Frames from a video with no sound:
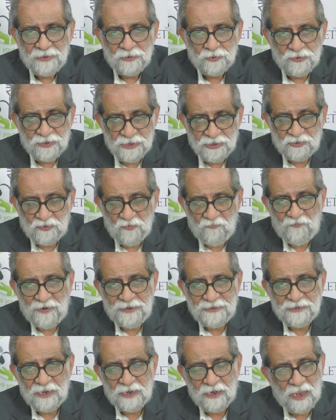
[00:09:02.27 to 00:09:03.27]
So these two
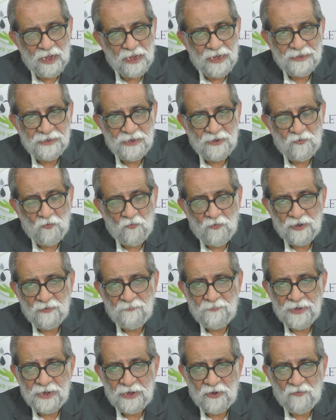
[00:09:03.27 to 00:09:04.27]
funds are collected over a
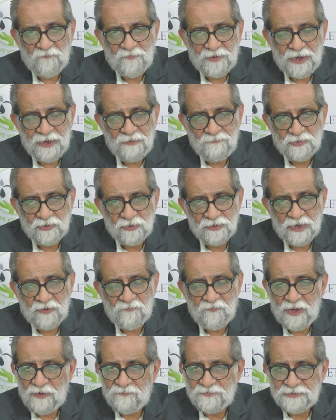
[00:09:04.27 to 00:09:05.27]
period of time so
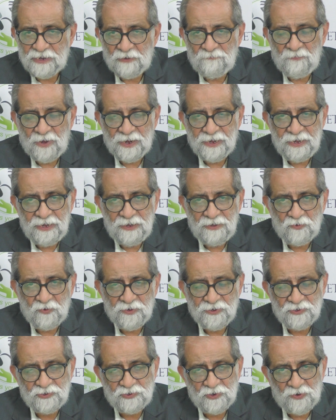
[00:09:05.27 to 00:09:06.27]
that we have some money to
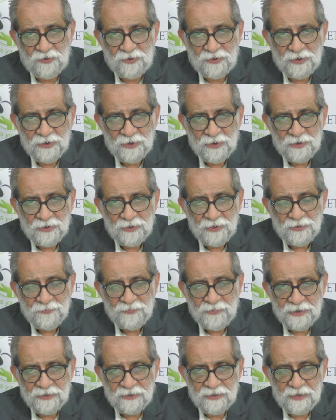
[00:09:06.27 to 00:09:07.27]
ensure
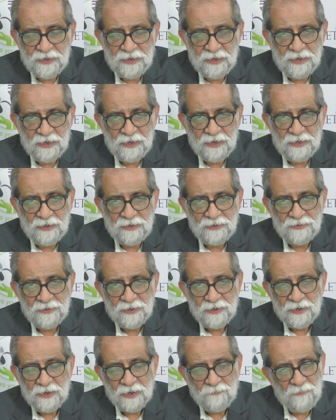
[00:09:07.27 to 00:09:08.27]
that the
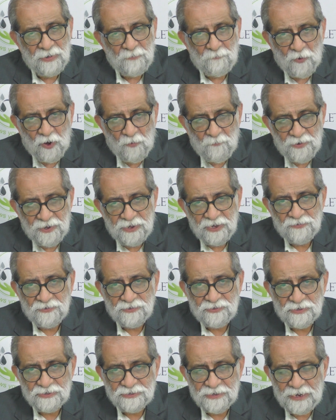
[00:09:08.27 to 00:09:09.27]
property of
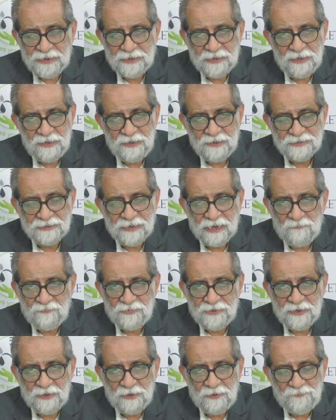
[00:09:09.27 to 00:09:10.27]
the society is
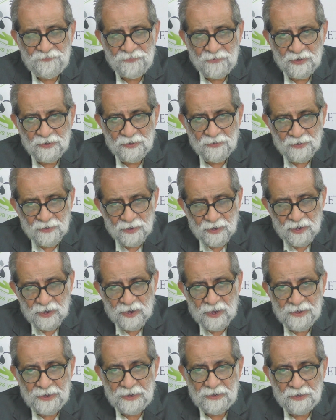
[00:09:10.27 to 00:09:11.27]
kept in a
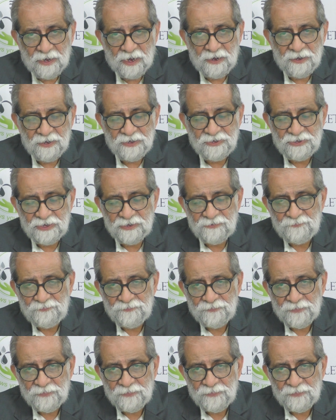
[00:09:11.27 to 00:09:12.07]
correct condition.